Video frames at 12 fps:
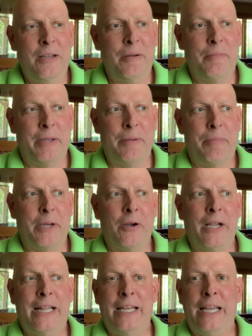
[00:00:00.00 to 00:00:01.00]
I'm
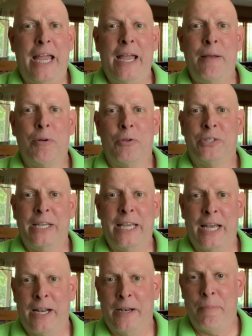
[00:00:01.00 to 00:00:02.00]
barely able to
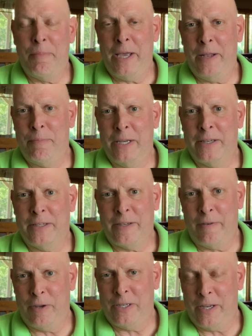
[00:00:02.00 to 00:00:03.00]
get out of bed because
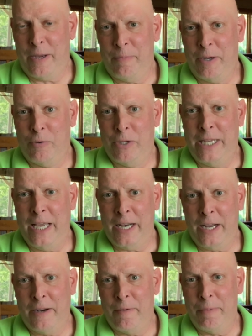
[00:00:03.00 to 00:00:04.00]
every time I would get
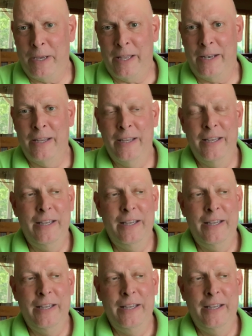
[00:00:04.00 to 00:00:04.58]
out of bed,